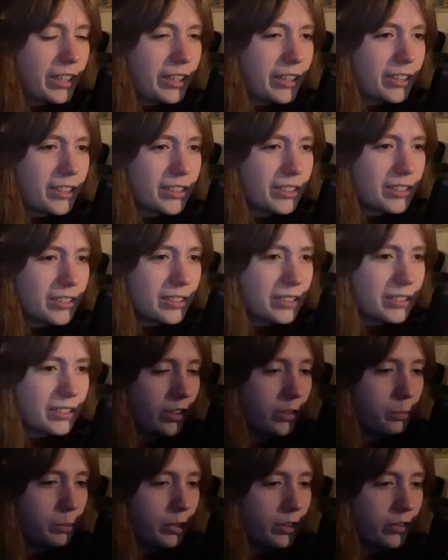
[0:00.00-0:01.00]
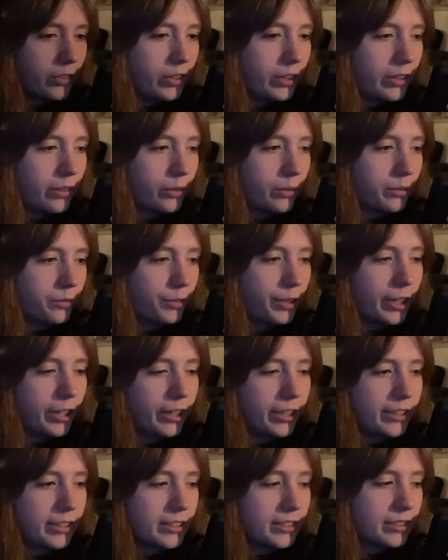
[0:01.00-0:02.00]
here, turn this person into a
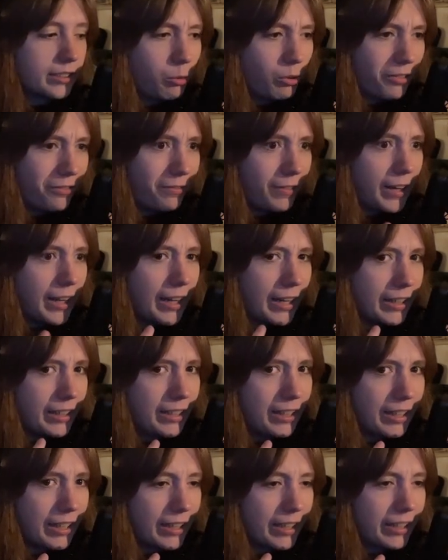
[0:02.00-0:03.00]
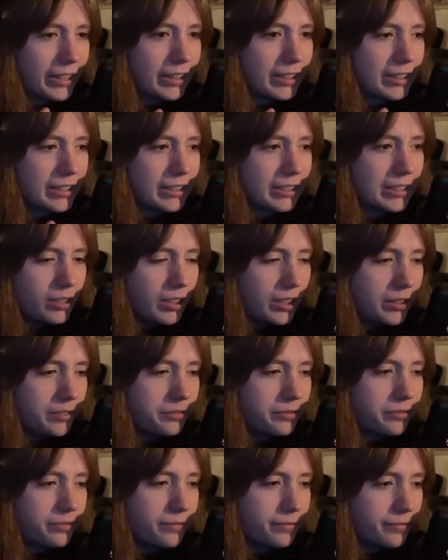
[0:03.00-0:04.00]
fairy, and then we'll finally have
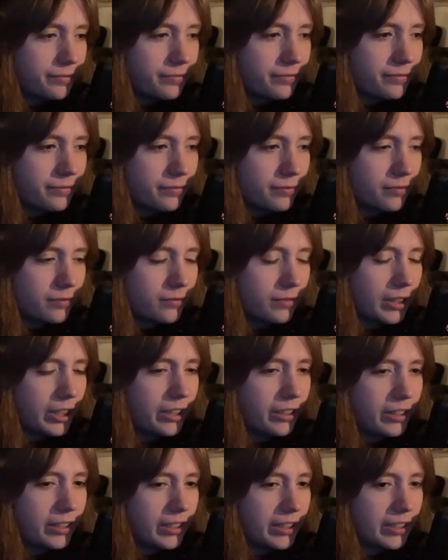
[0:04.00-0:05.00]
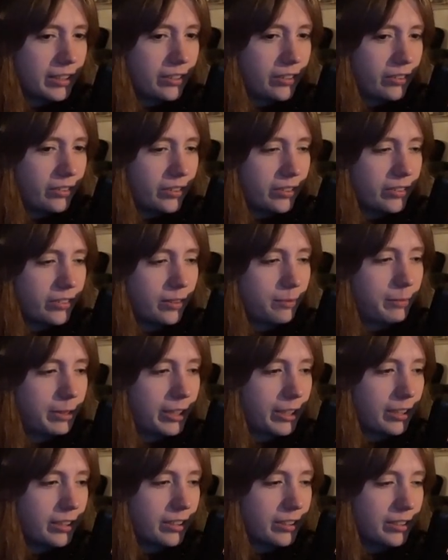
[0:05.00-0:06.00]
enough fairy dust to
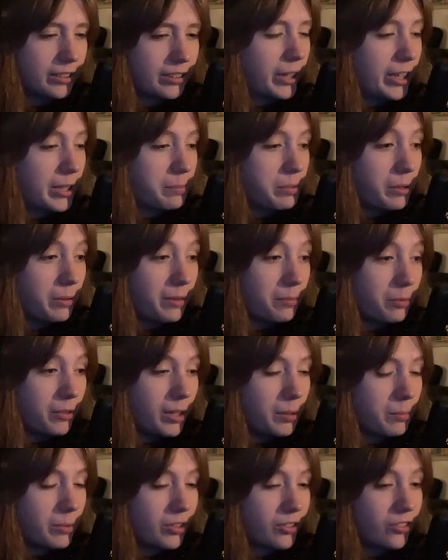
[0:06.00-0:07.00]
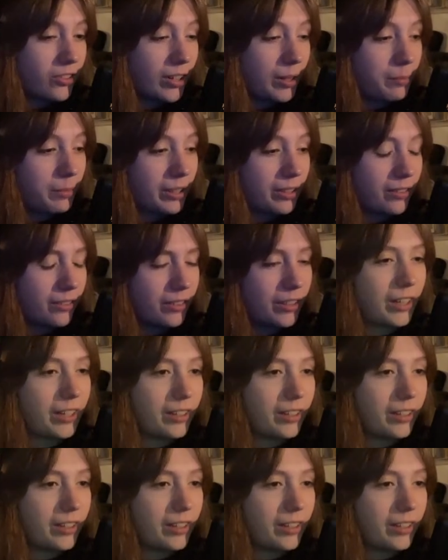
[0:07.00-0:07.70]
make money. But we pretty much, I mean,